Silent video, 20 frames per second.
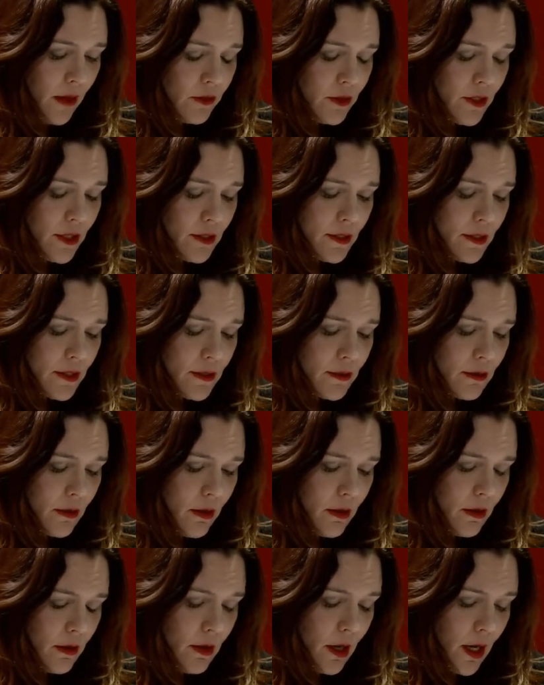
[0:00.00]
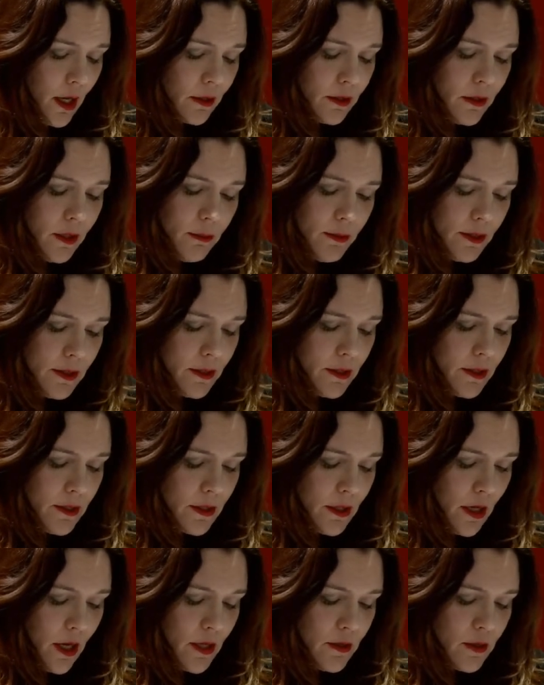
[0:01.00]
These
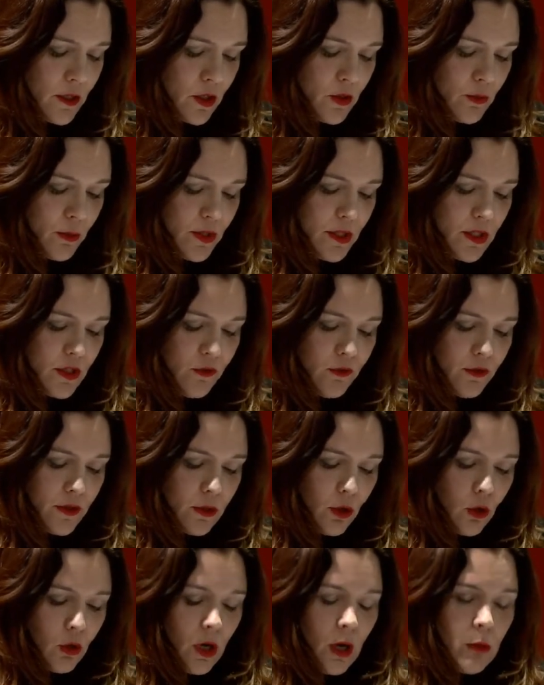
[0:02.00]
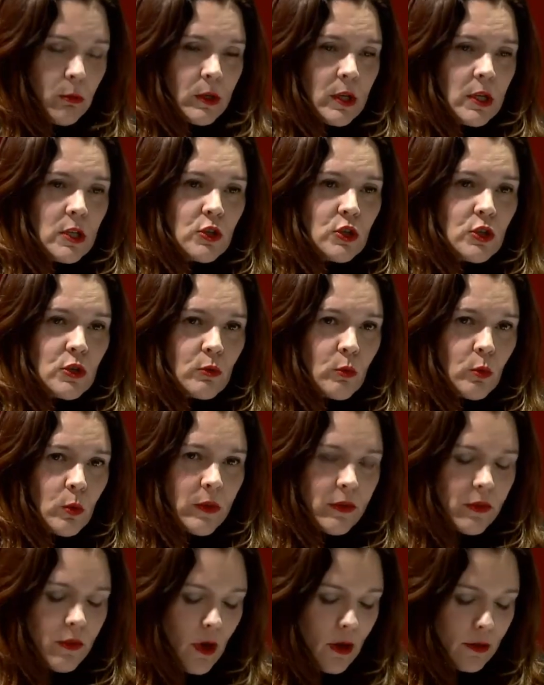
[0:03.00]
activities has a specific collaboration
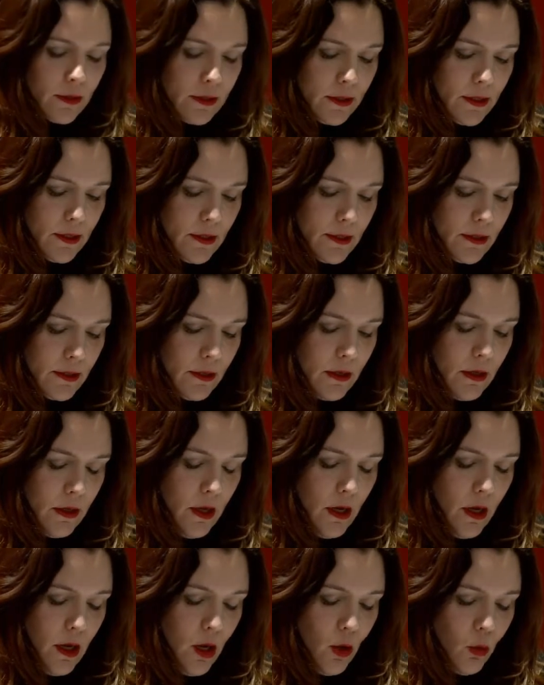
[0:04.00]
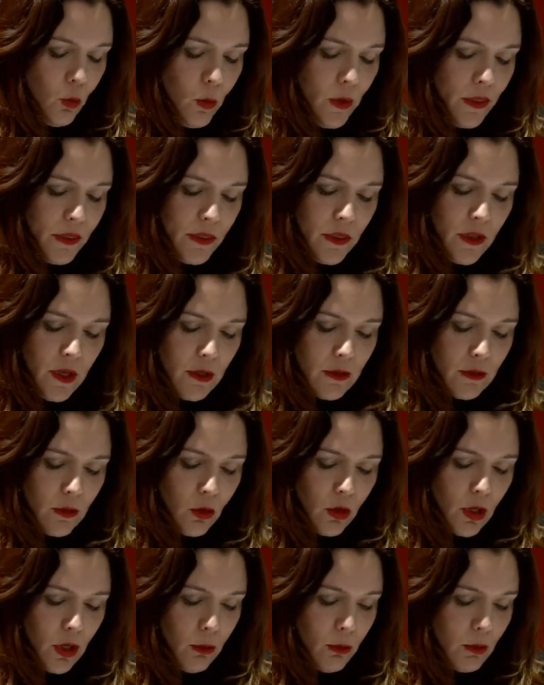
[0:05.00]
with artists. We think
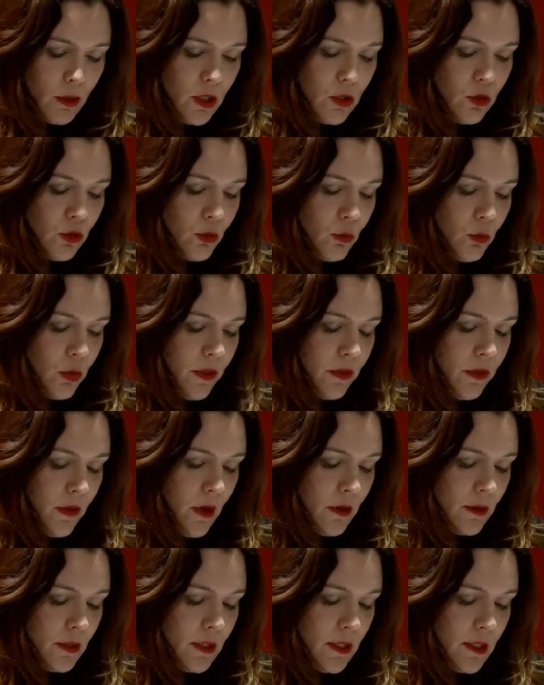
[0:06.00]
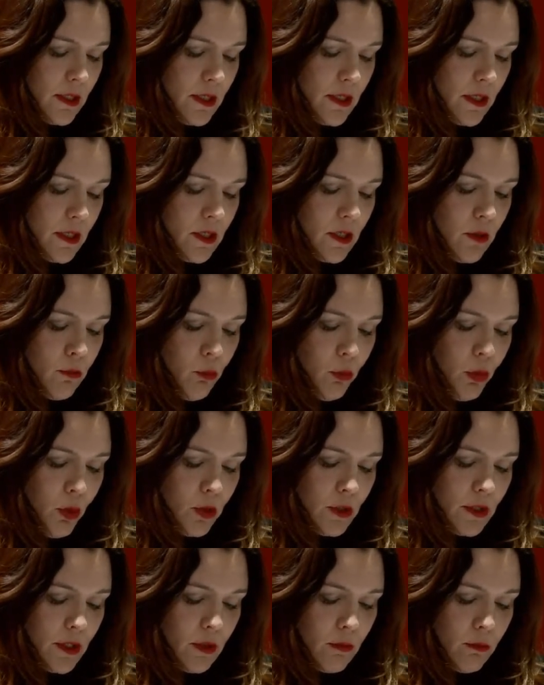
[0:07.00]
collaboration with artists is
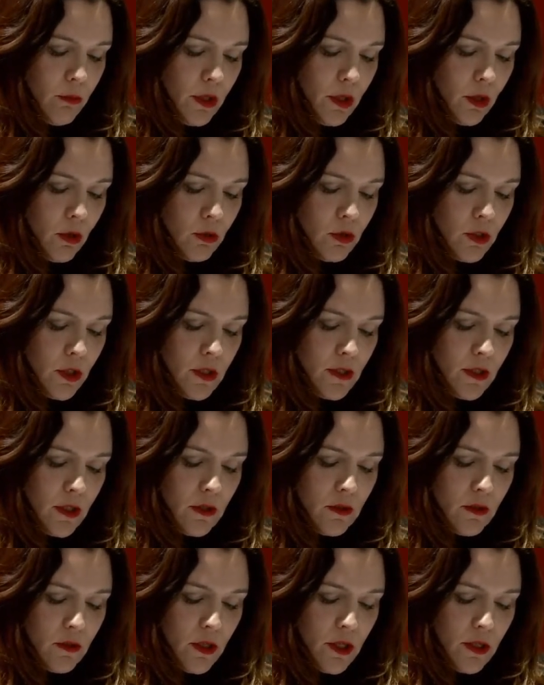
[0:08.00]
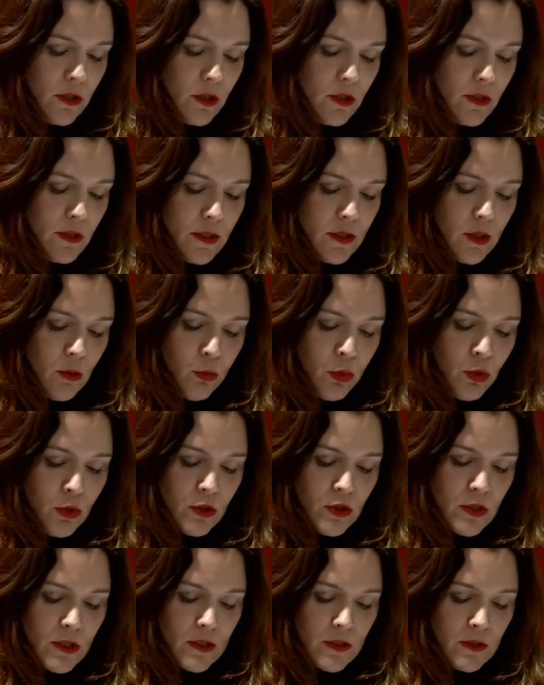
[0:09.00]
important because it enriches the
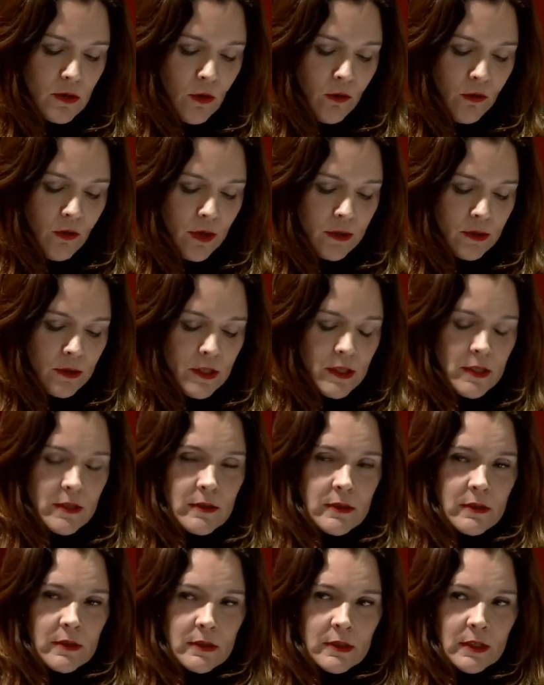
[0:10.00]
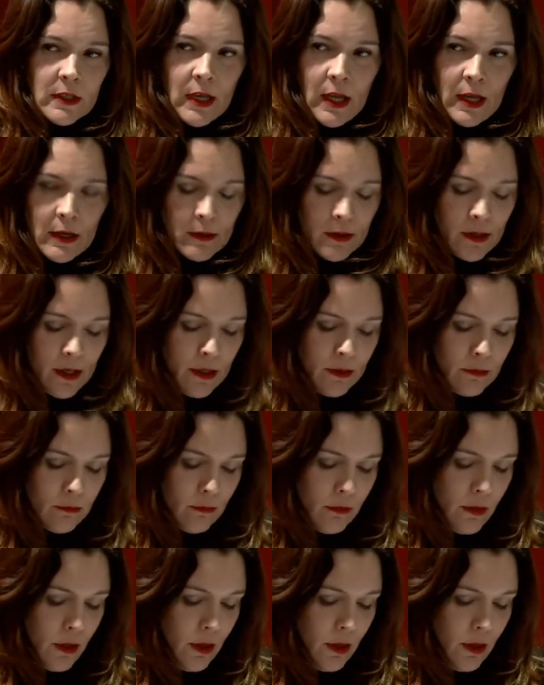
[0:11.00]
process of artistic learning.